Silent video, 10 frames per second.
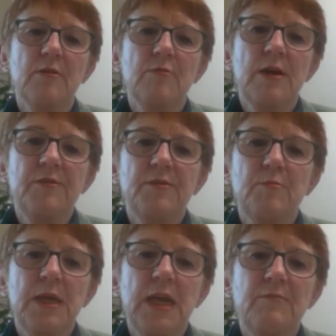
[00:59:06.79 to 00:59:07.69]
rather than
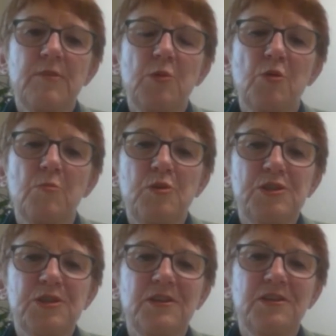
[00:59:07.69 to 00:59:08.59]
me having you all
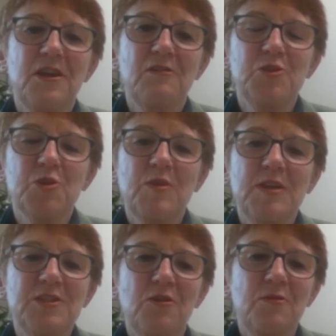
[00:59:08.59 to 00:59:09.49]
muted and no
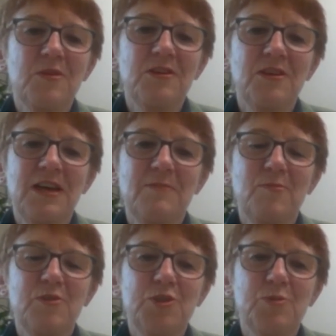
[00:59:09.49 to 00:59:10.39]
screens on, we'll
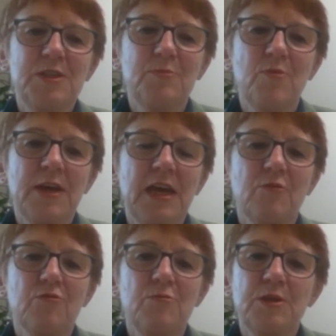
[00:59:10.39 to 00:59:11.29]
put you into
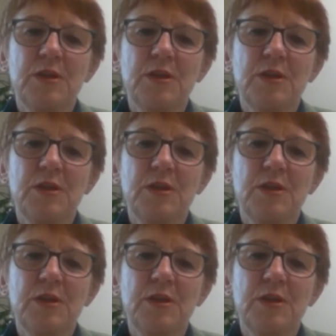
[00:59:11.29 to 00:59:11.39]
breakout groups.